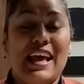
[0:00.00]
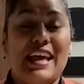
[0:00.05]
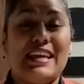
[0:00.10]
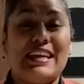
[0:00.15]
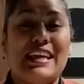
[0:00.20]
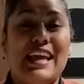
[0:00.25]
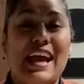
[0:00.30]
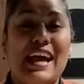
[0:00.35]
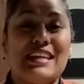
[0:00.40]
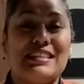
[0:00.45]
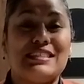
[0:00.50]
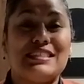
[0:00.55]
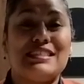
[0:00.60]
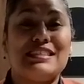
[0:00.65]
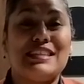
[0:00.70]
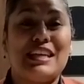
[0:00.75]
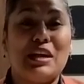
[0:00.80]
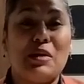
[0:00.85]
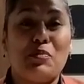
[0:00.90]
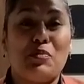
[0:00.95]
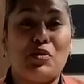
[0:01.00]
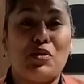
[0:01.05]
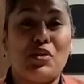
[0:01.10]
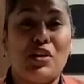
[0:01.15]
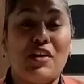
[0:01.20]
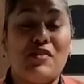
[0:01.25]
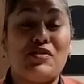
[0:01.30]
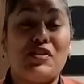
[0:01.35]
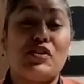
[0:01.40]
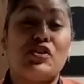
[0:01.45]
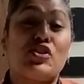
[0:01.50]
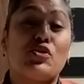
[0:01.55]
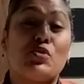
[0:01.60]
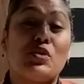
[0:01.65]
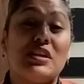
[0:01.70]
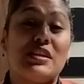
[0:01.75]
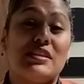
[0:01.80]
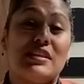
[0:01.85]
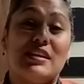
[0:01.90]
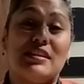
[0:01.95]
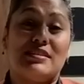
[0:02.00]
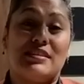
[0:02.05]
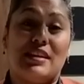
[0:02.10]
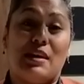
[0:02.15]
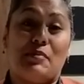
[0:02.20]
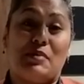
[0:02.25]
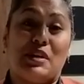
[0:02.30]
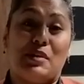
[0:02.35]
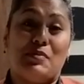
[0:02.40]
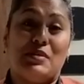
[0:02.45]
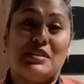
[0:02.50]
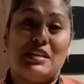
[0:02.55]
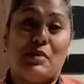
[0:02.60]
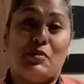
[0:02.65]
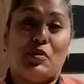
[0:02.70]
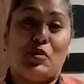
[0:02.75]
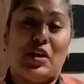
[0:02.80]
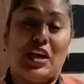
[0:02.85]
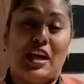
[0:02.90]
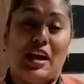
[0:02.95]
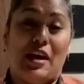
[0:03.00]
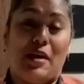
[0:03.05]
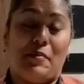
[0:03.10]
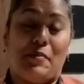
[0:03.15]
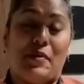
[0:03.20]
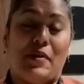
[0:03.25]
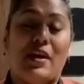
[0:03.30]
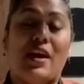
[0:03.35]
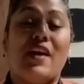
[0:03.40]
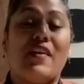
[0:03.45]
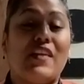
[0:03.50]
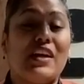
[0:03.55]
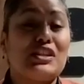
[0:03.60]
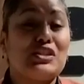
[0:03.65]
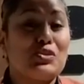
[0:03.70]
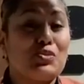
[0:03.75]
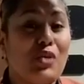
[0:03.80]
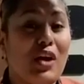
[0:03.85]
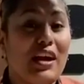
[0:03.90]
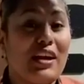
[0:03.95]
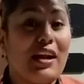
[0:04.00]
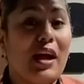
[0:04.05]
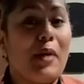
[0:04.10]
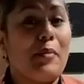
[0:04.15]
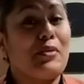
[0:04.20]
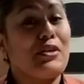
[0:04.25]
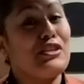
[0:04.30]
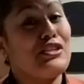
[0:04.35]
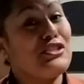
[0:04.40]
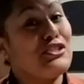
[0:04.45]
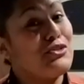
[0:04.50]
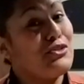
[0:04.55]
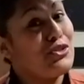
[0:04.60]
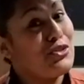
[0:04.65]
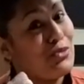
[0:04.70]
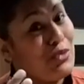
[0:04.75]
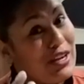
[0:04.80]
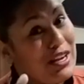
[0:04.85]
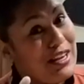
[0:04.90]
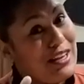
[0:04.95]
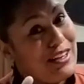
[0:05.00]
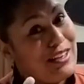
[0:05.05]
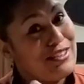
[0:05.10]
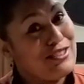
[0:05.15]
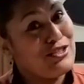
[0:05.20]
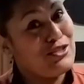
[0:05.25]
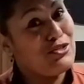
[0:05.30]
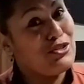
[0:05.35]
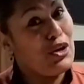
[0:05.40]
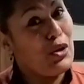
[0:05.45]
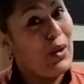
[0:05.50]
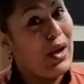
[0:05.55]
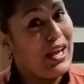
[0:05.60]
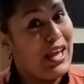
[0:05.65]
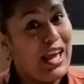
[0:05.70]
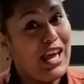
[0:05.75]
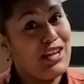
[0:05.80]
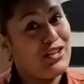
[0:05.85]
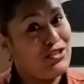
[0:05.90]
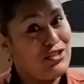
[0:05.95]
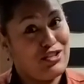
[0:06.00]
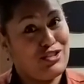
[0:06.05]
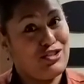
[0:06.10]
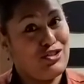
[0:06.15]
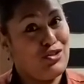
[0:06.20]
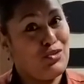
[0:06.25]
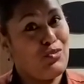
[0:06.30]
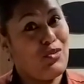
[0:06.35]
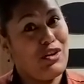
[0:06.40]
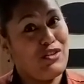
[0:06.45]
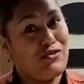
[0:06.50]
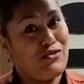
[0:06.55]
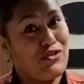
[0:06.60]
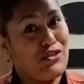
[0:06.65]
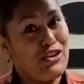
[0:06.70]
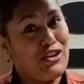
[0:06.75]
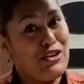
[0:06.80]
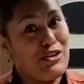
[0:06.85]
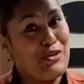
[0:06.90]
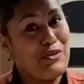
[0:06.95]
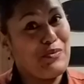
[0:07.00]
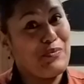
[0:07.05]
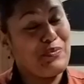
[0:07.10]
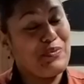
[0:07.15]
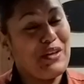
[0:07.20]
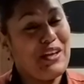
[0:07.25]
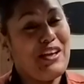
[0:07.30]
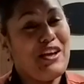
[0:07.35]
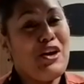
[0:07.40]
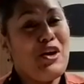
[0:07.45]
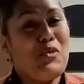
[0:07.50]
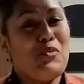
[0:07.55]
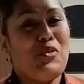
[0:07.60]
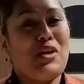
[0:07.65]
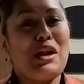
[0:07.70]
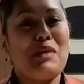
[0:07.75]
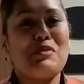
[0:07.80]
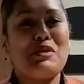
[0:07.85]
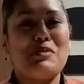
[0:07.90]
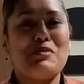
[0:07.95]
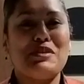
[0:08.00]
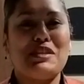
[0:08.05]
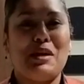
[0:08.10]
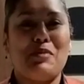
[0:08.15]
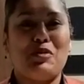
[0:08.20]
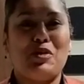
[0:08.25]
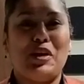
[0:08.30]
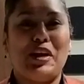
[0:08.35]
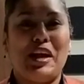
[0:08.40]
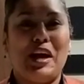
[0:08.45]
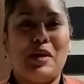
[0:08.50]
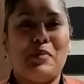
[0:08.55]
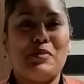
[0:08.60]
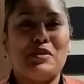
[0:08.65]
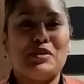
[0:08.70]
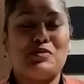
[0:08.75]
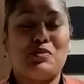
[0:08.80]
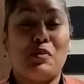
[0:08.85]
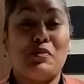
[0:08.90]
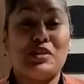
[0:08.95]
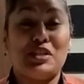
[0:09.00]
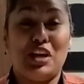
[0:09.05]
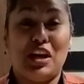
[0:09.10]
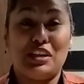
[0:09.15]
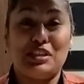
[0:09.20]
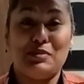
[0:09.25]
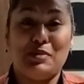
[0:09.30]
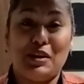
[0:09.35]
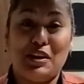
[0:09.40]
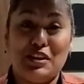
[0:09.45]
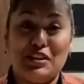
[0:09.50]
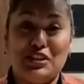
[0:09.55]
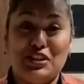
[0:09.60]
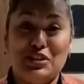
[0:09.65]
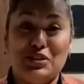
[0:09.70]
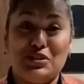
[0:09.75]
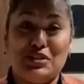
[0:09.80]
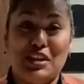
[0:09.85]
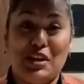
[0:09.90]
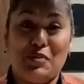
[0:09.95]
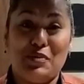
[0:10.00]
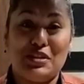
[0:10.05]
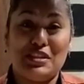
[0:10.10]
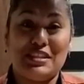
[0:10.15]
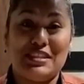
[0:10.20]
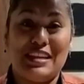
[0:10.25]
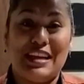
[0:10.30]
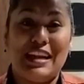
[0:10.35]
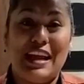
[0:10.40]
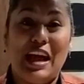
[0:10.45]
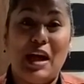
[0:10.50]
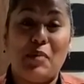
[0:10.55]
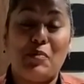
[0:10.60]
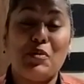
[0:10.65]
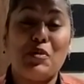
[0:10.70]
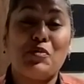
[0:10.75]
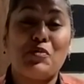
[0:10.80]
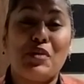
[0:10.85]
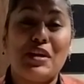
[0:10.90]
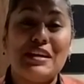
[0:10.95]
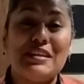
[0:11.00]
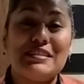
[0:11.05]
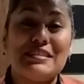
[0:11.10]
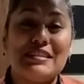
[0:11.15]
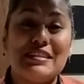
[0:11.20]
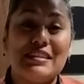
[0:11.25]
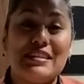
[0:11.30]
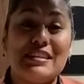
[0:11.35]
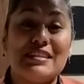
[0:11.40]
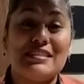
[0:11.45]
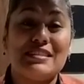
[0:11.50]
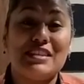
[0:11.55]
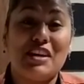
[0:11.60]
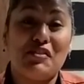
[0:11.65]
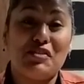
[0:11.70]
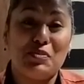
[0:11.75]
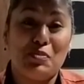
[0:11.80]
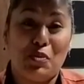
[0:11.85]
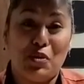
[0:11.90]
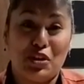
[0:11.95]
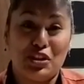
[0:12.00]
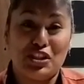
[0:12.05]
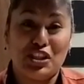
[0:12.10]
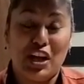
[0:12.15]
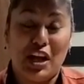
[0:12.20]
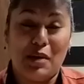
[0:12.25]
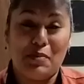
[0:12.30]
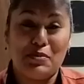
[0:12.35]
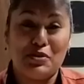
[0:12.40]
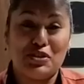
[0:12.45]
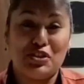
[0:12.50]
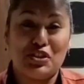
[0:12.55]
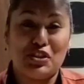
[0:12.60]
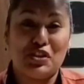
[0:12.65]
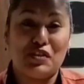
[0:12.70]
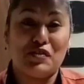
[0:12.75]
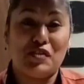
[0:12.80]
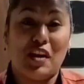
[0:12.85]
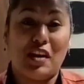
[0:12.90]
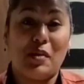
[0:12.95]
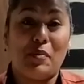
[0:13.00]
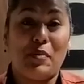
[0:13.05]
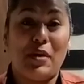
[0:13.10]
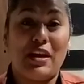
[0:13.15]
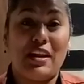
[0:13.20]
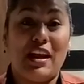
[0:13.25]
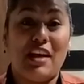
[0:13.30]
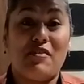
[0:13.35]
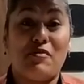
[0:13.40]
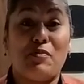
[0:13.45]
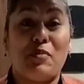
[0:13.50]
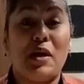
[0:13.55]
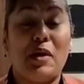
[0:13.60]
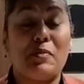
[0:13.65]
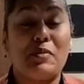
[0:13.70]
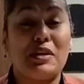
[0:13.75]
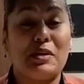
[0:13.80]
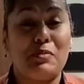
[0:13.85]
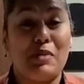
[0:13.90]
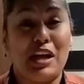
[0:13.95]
and catch a sample of the 3 things that I'm going to be demoing up. That's right, I'm going to do 3 because you know I can't just do 1 for you. What I'm going to be demoing up is what we talked about on Tuesday, which is that apple raisin stuffed pork chop served on a bed of pumpkin